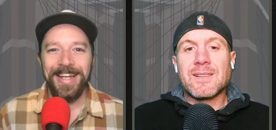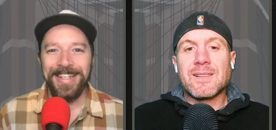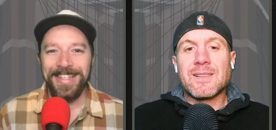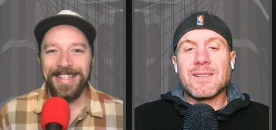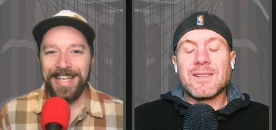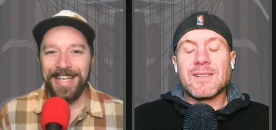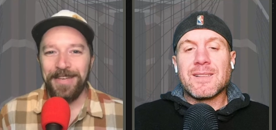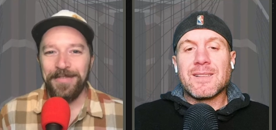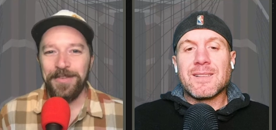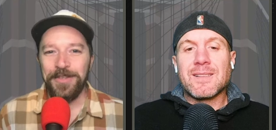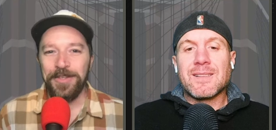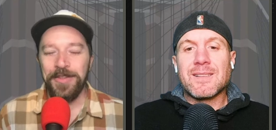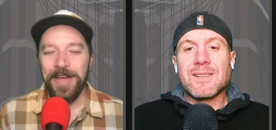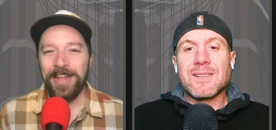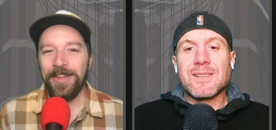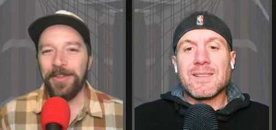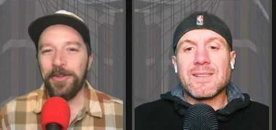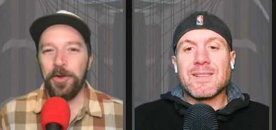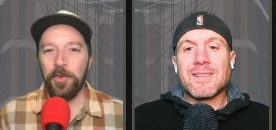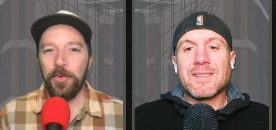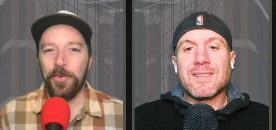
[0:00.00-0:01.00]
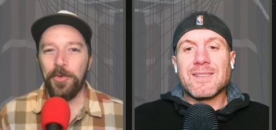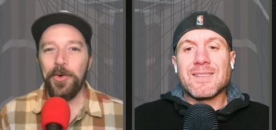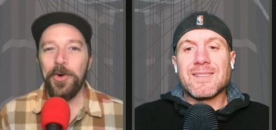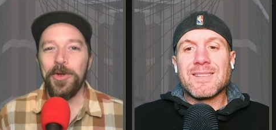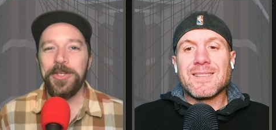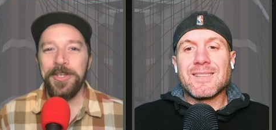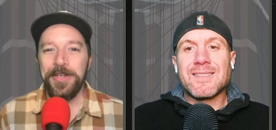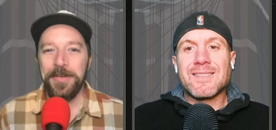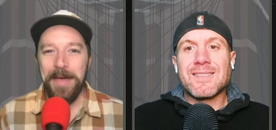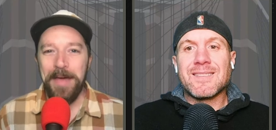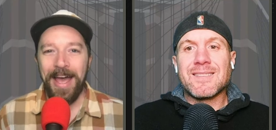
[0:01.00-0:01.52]
Speaker 1: gave you that little
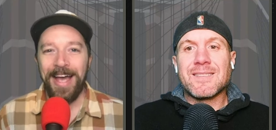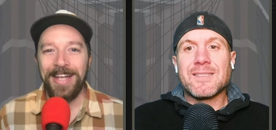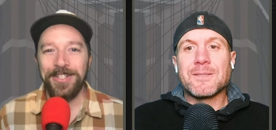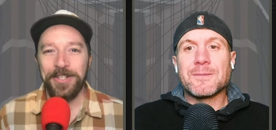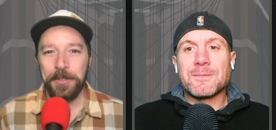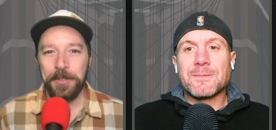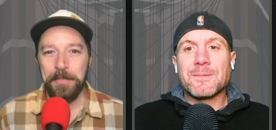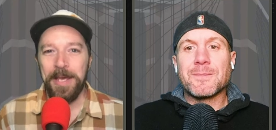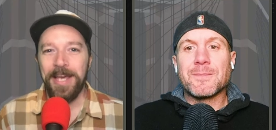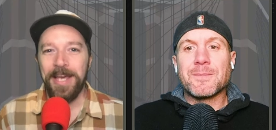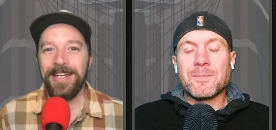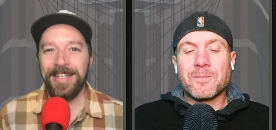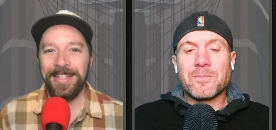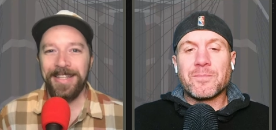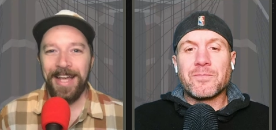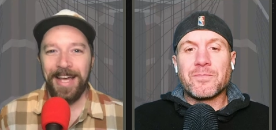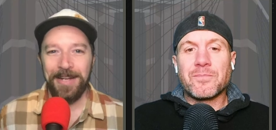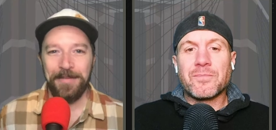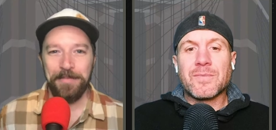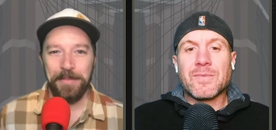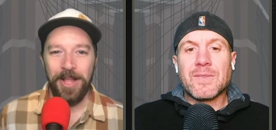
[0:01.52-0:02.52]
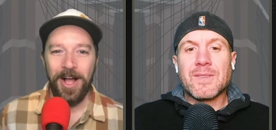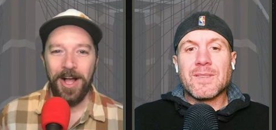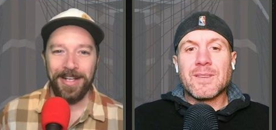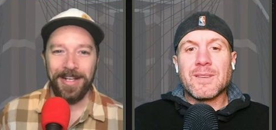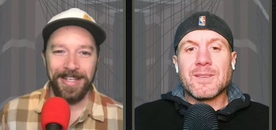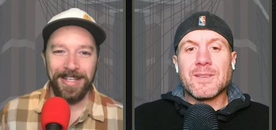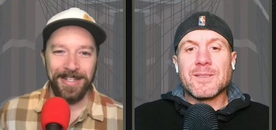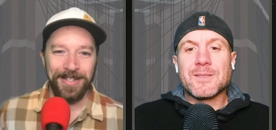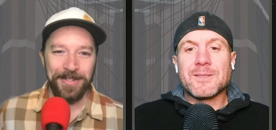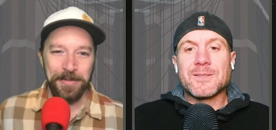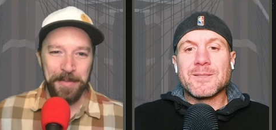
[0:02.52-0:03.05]
rookie magic, pinning that block
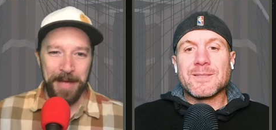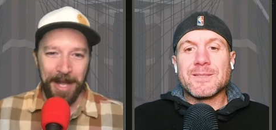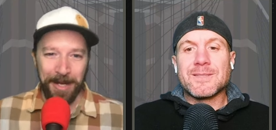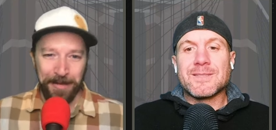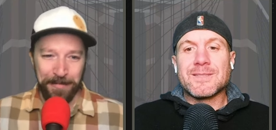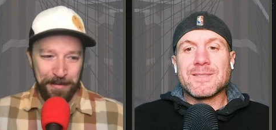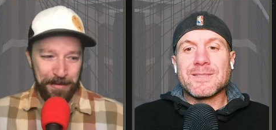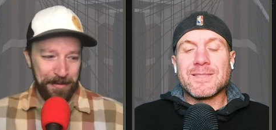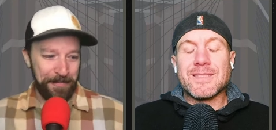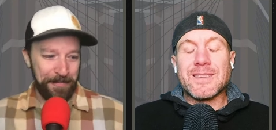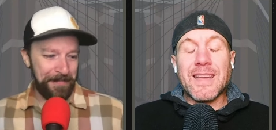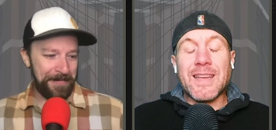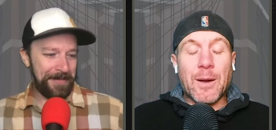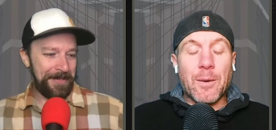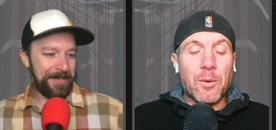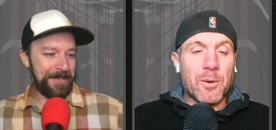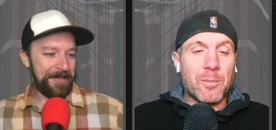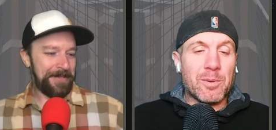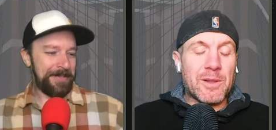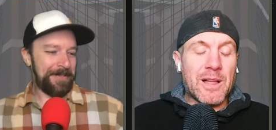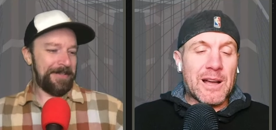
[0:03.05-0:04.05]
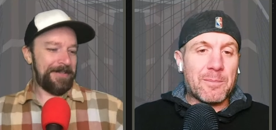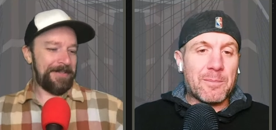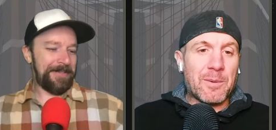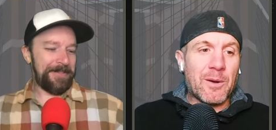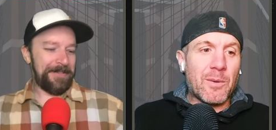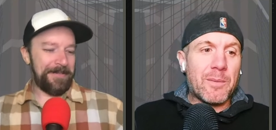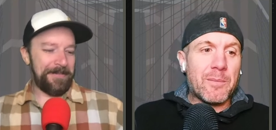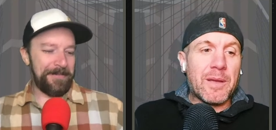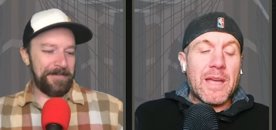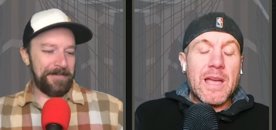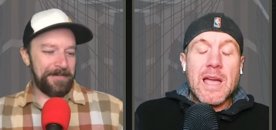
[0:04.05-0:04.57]
against the backboard.
Speaker 2: Yeah, what a block by
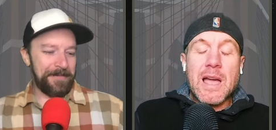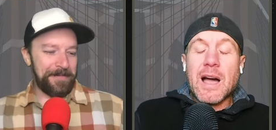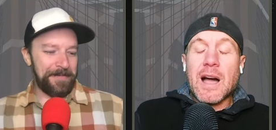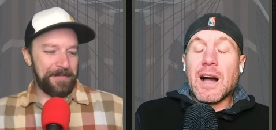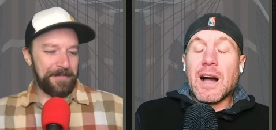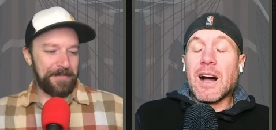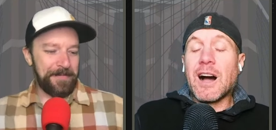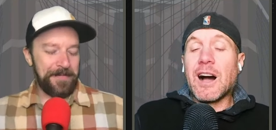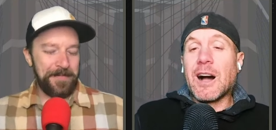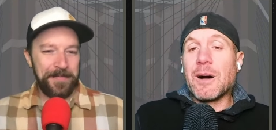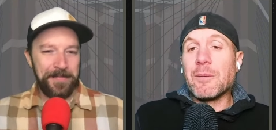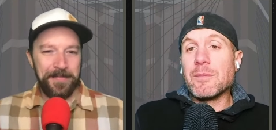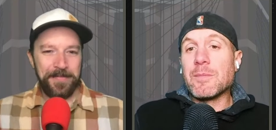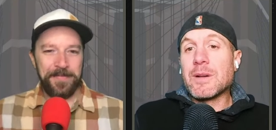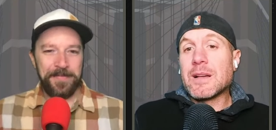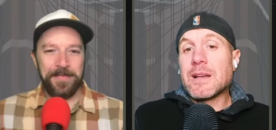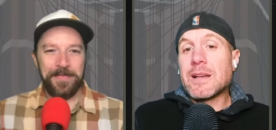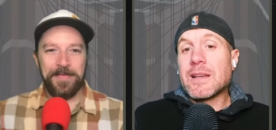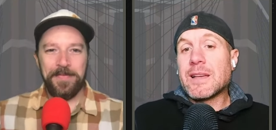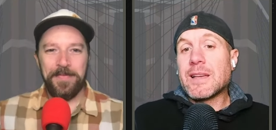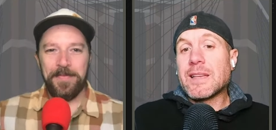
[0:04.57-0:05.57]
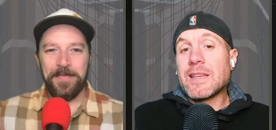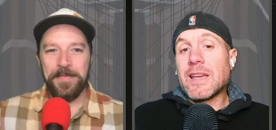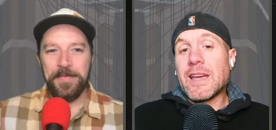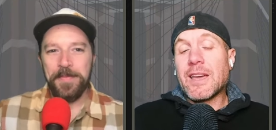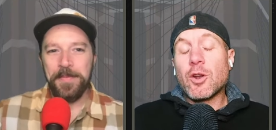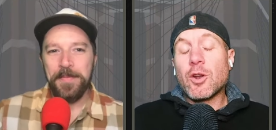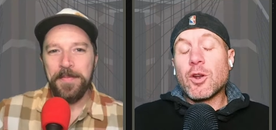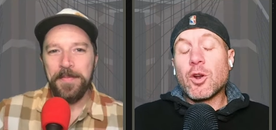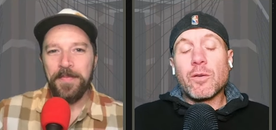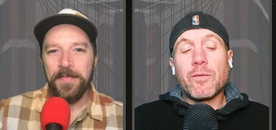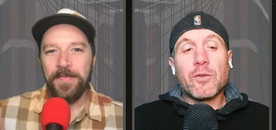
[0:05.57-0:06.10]
Wemby. Um, yeah,
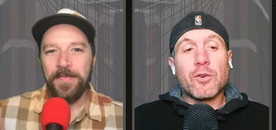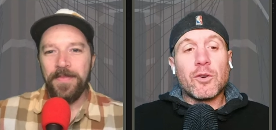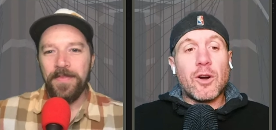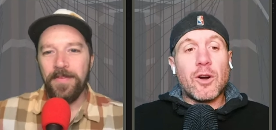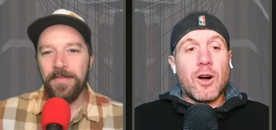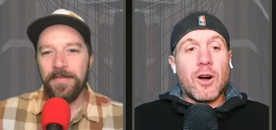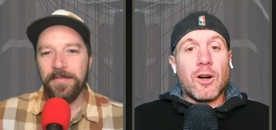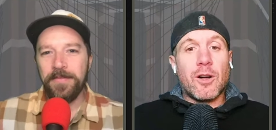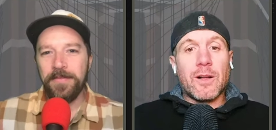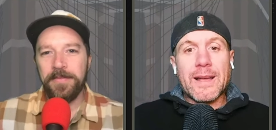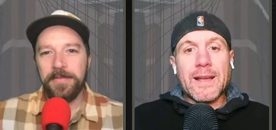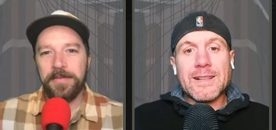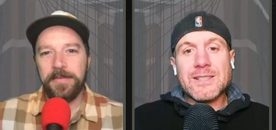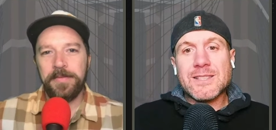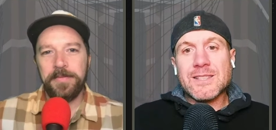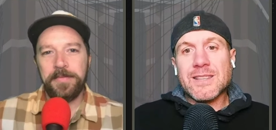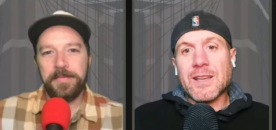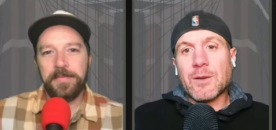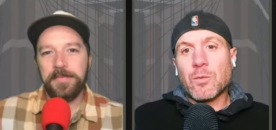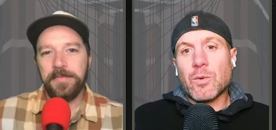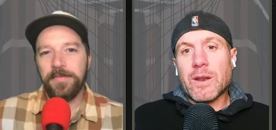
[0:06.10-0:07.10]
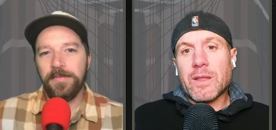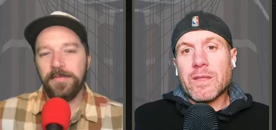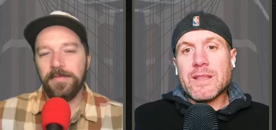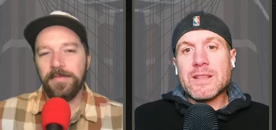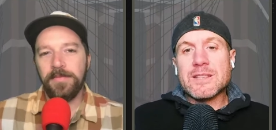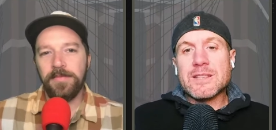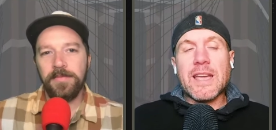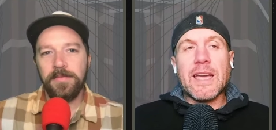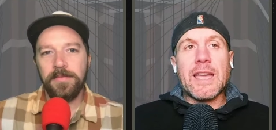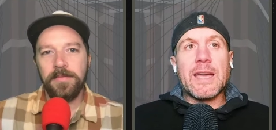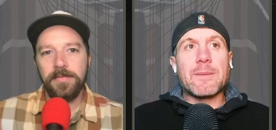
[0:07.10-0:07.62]
and overall, it's like one of these
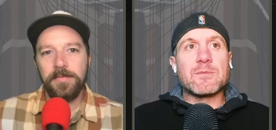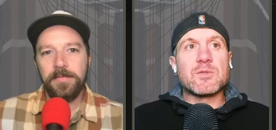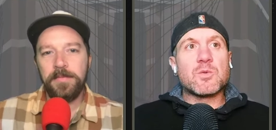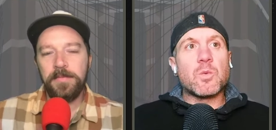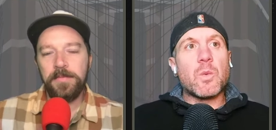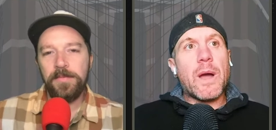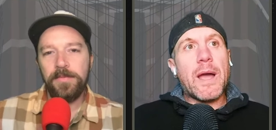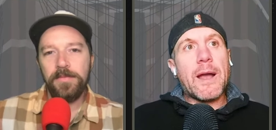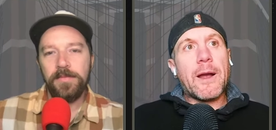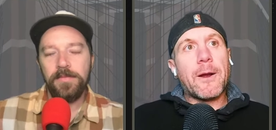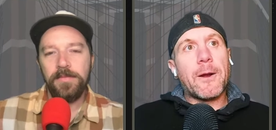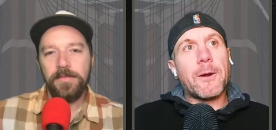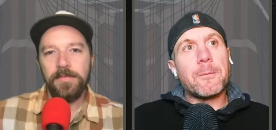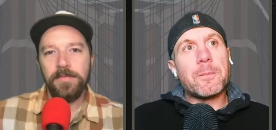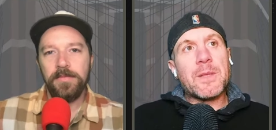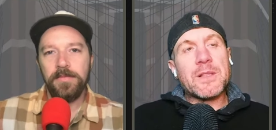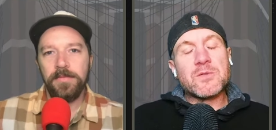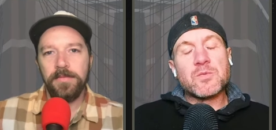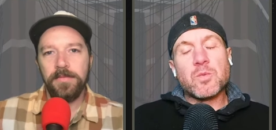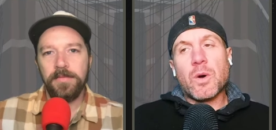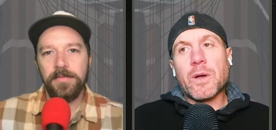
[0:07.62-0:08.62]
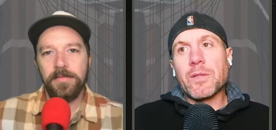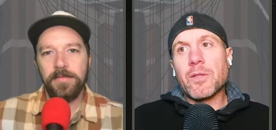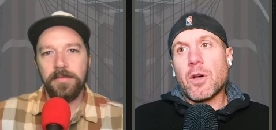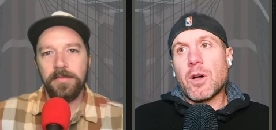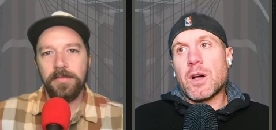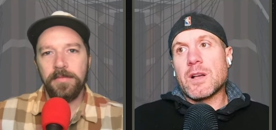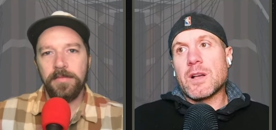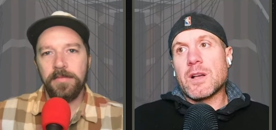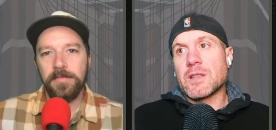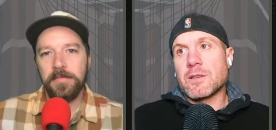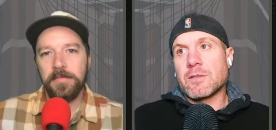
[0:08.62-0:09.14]
games where it's one
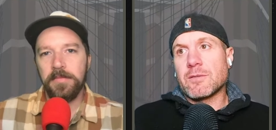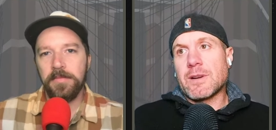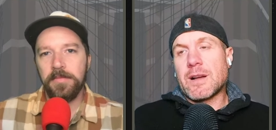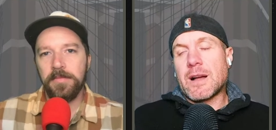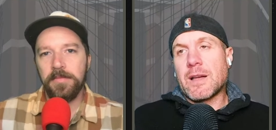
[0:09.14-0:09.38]
loss on the on